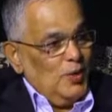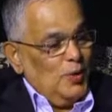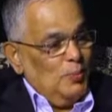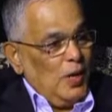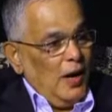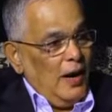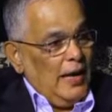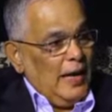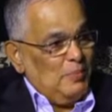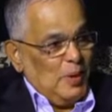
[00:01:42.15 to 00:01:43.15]
whom God
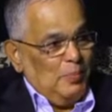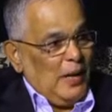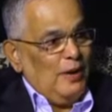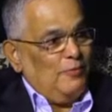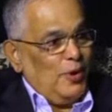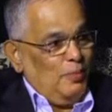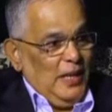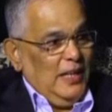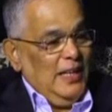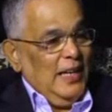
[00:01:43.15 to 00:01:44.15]
had prepared for
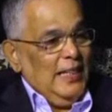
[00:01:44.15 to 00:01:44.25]
me.